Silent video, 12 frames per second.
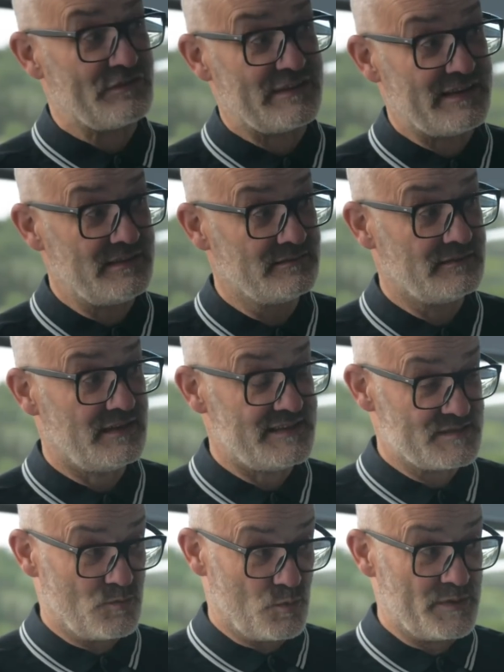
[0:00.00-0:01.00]
thing, and
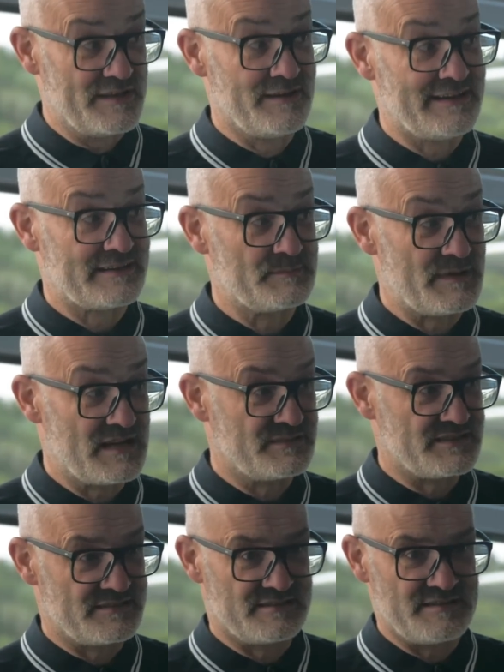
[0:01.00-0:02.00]
that's what we like, to be able
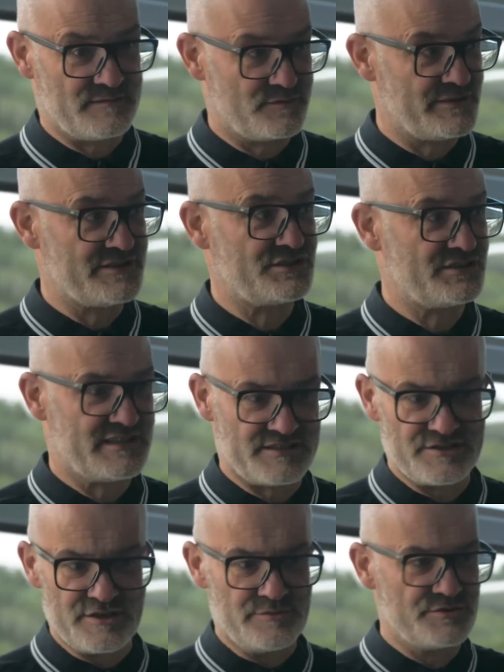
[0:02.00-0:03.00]
to differentiate the
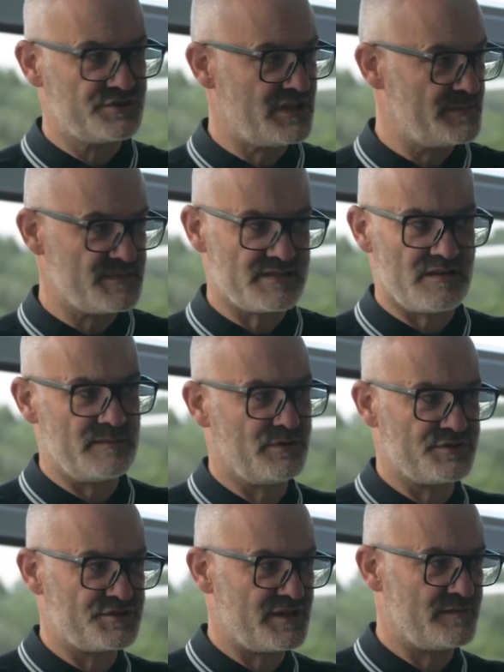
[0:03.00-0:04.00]
nose shape, side
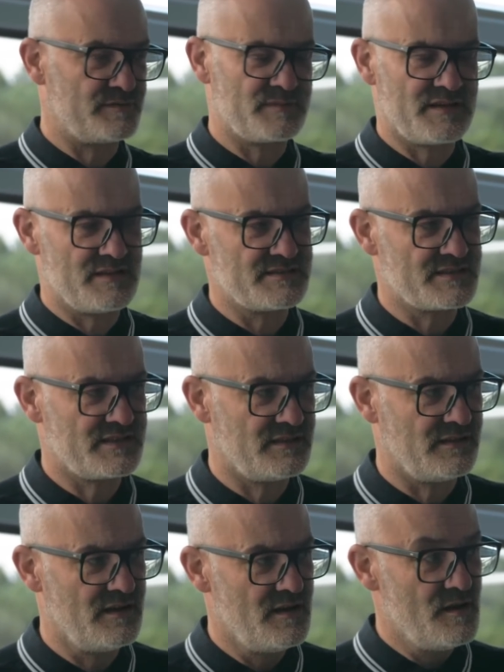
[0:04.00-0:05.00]
pod shape from car to car.